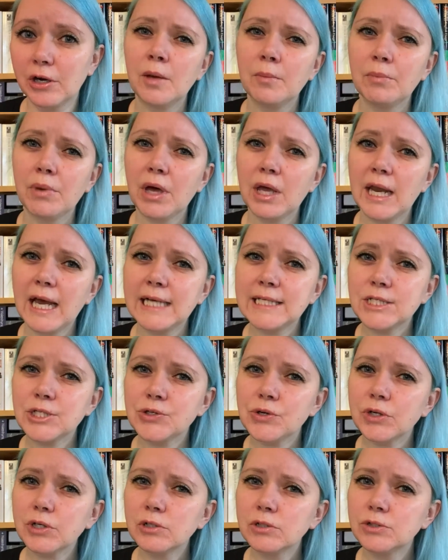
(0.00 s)
but I
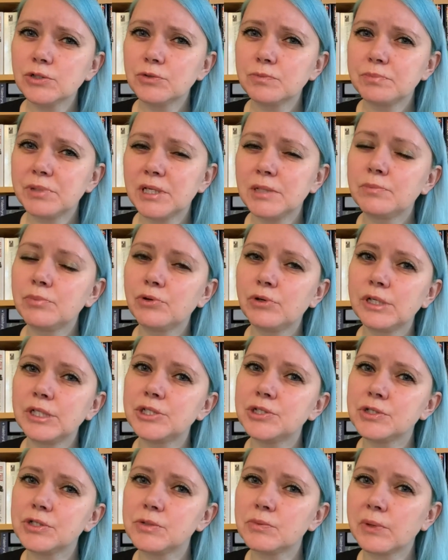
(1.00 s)
struggle to pinpoint
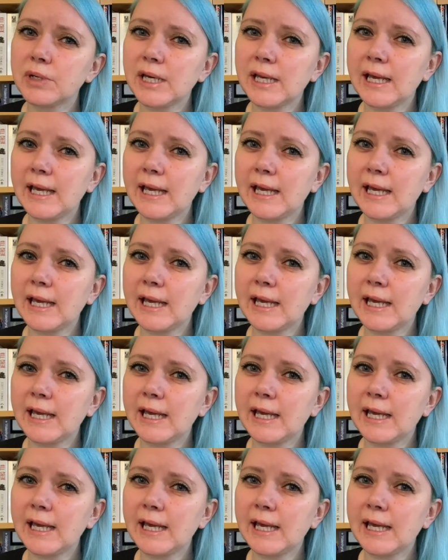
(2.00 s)
just what